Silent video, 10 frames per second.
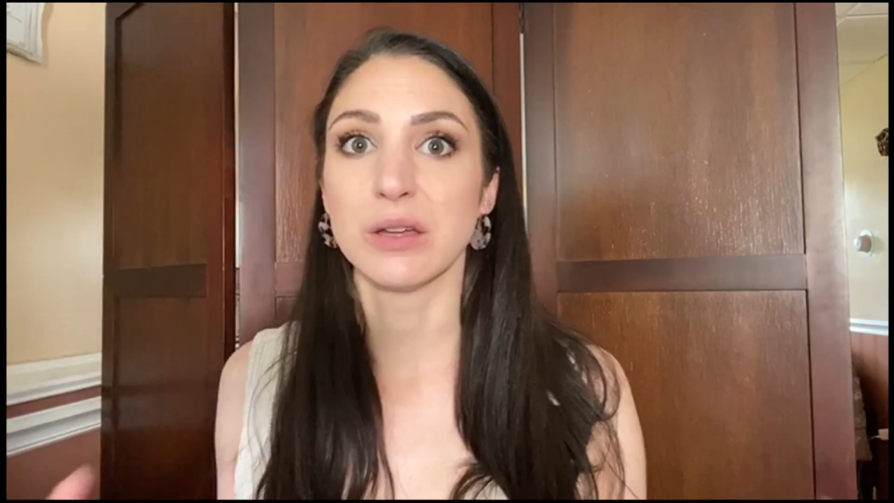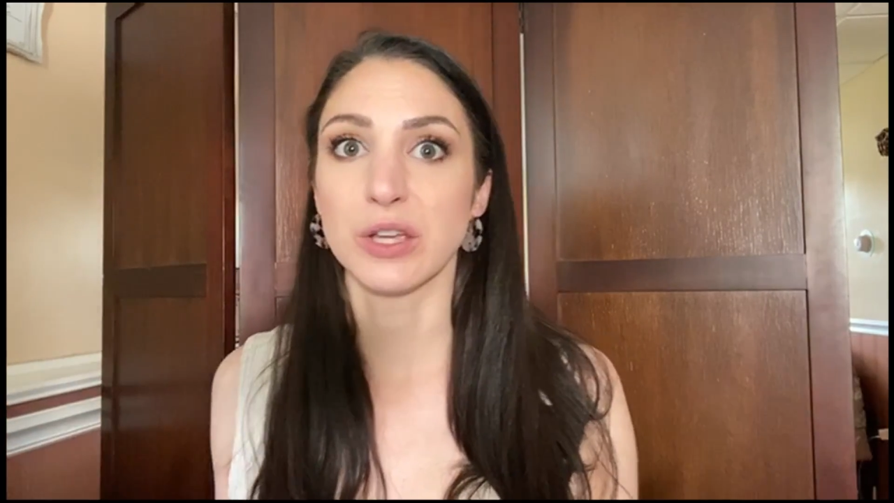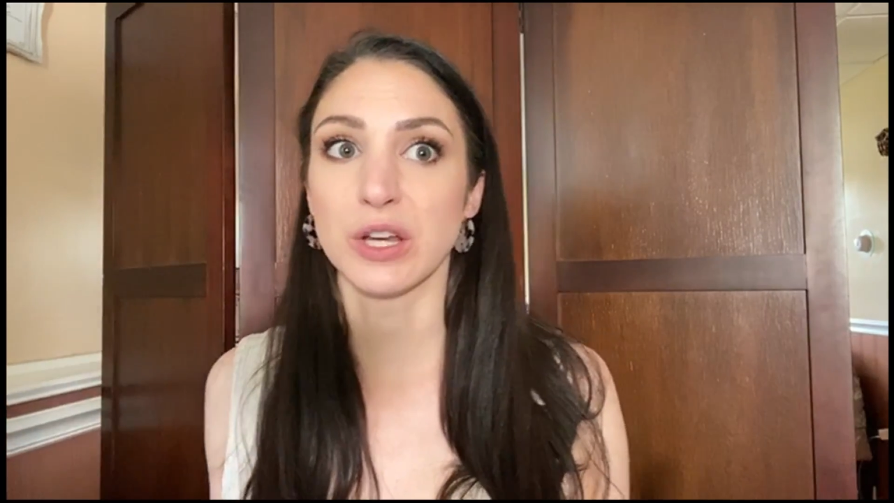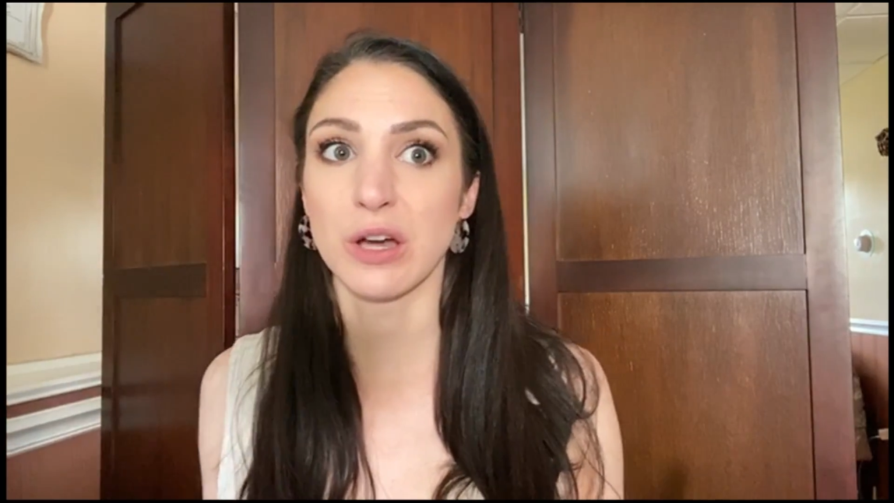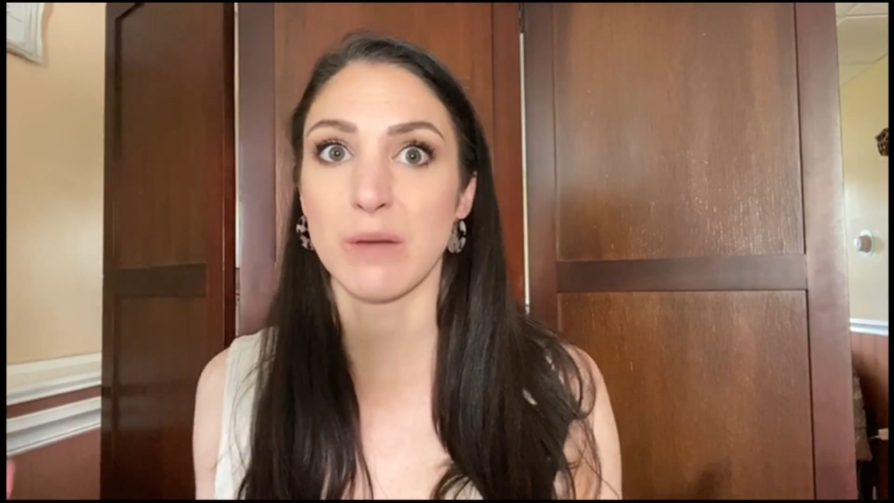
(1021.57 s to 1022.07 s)

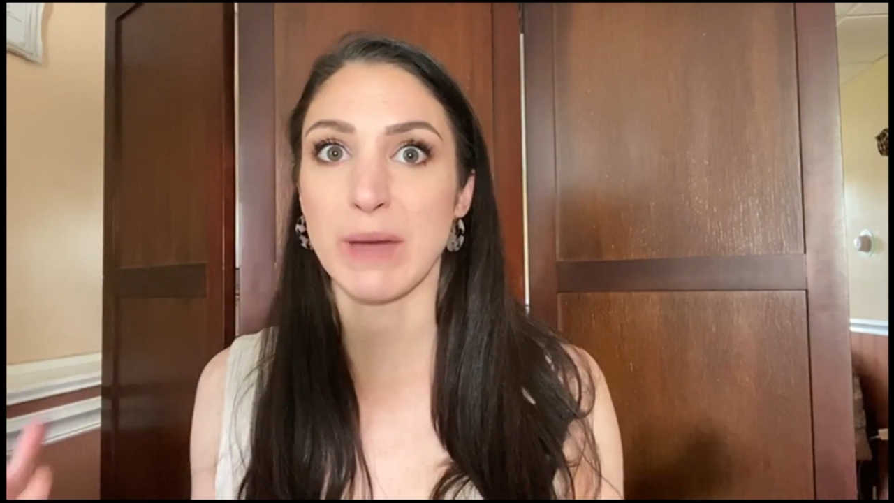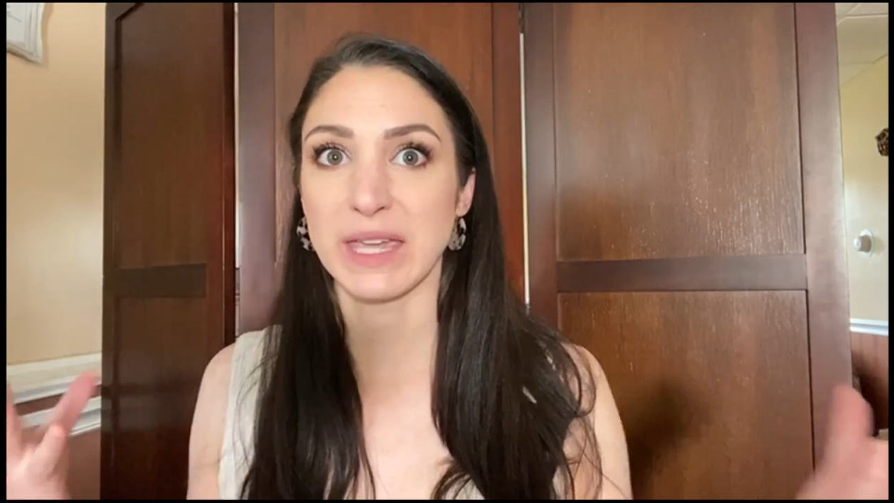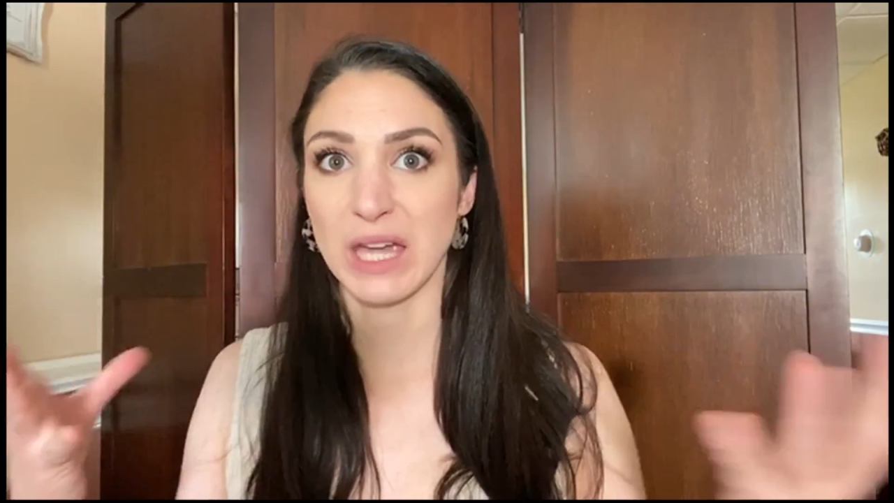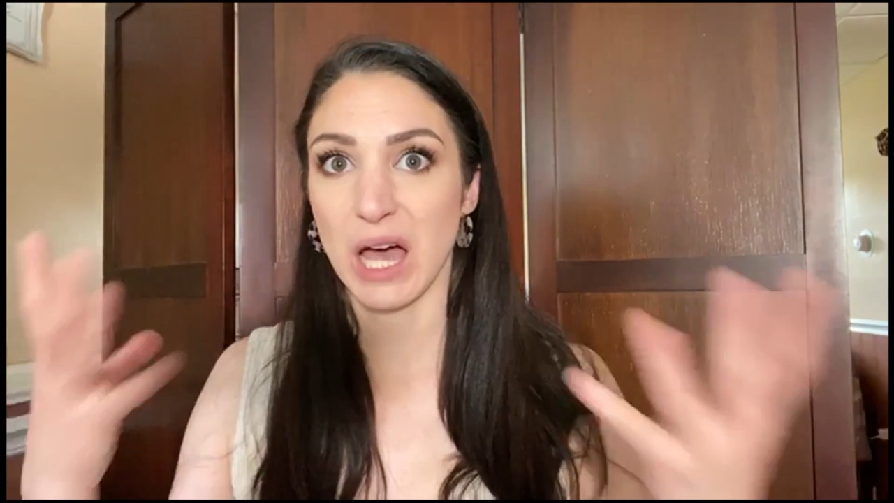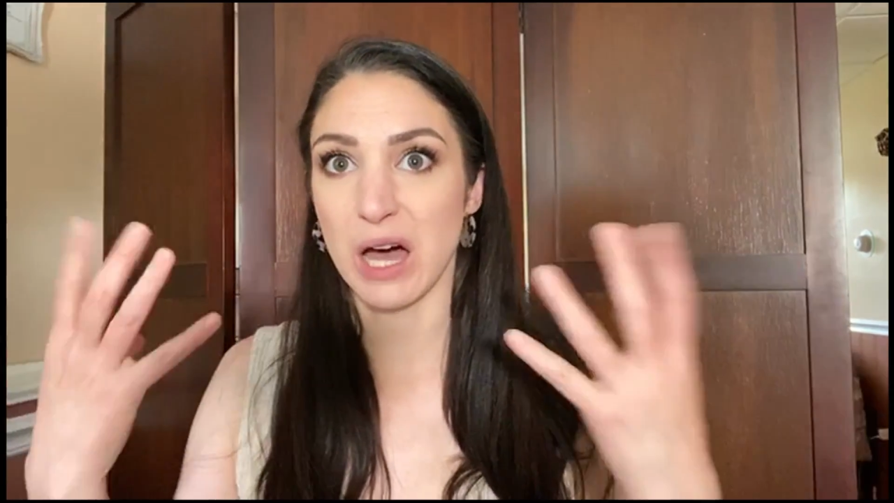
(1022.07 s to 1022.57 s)
you know, might
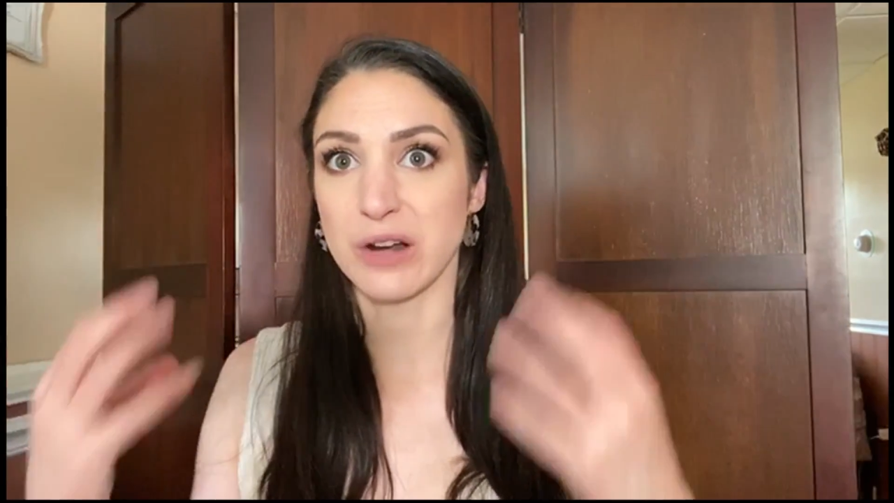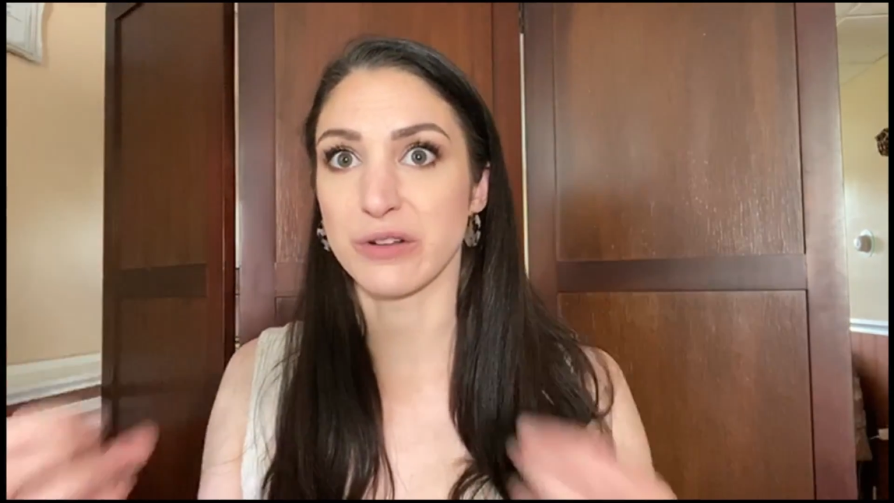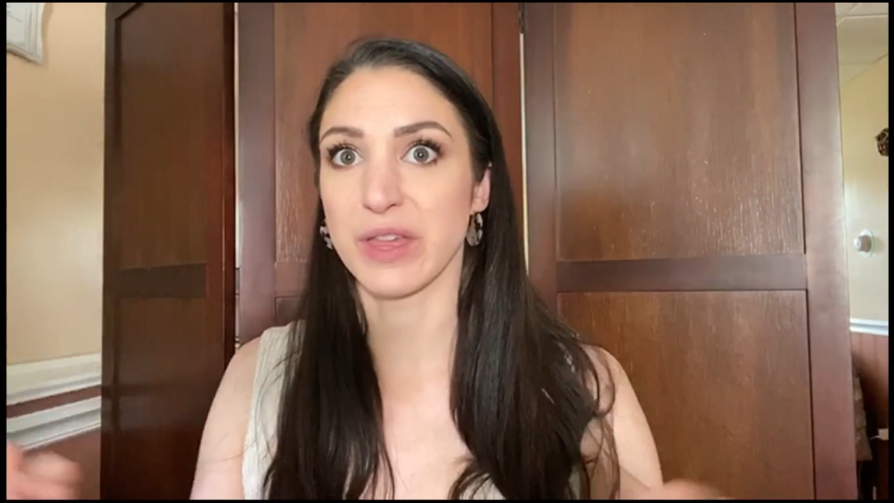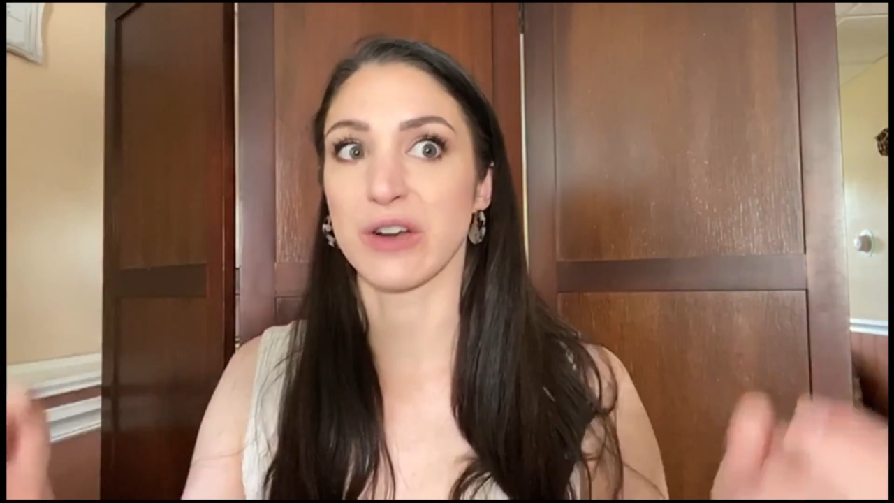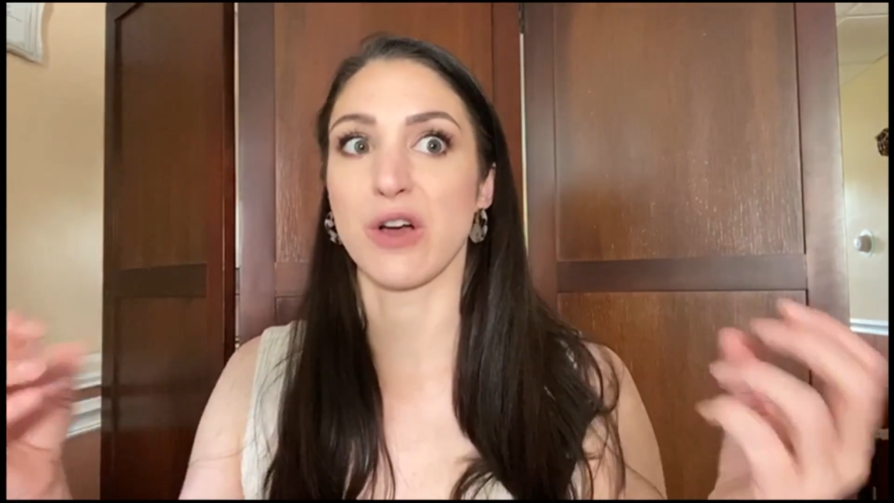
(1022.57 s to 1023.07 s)
get hot
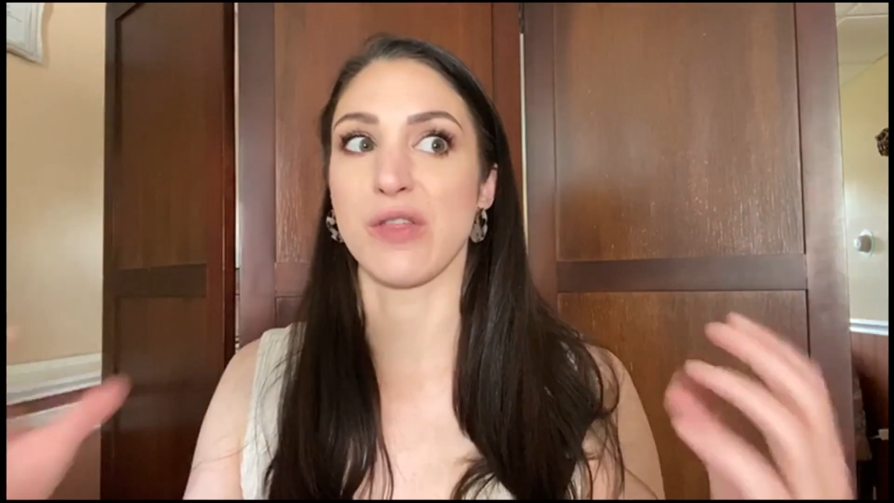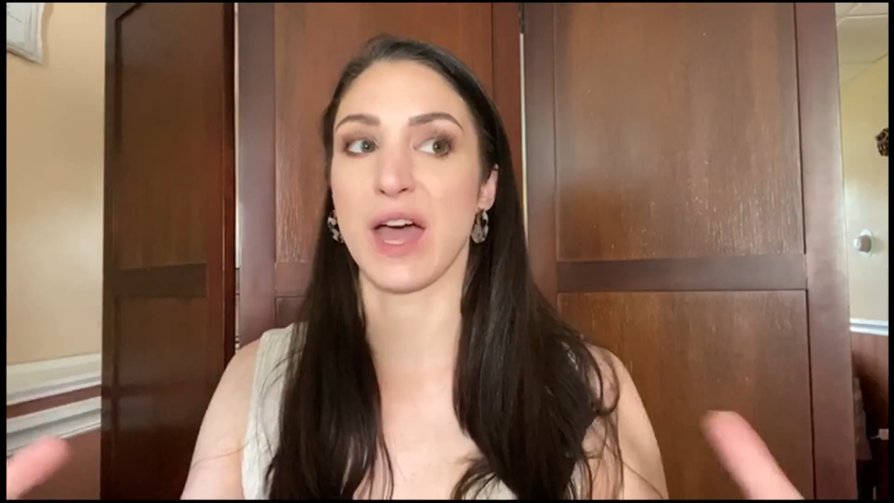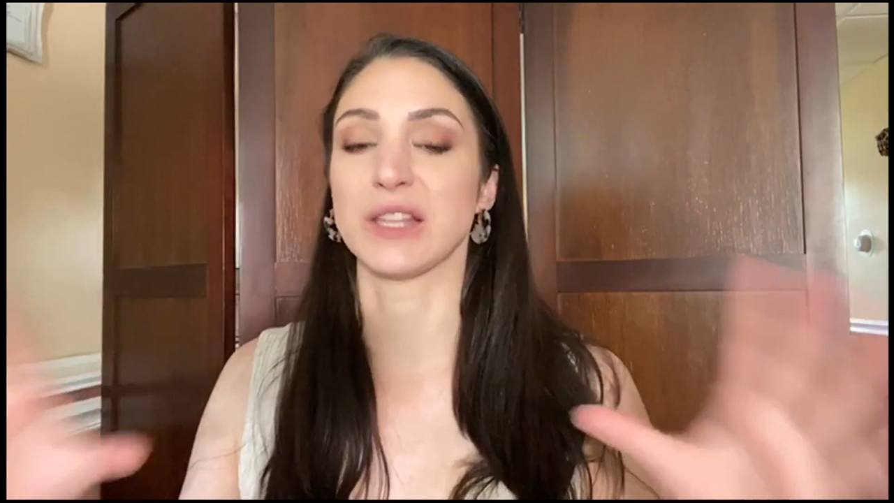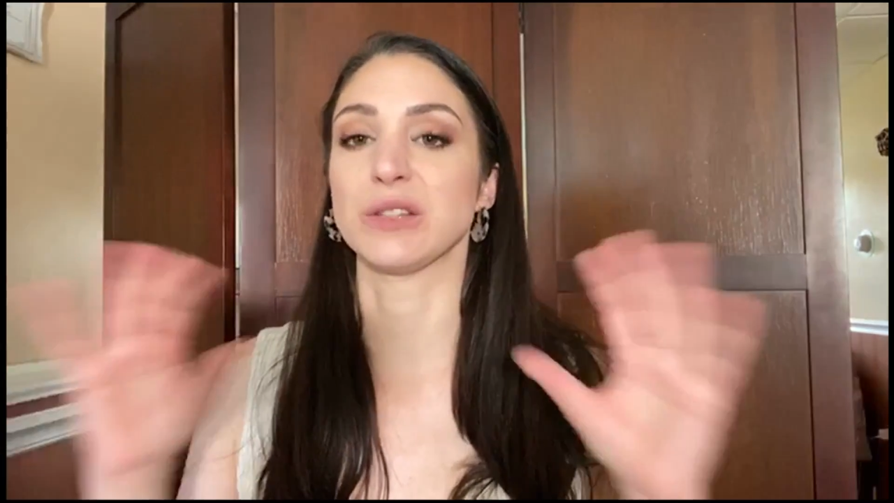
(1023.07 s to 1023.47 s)
under there and all that.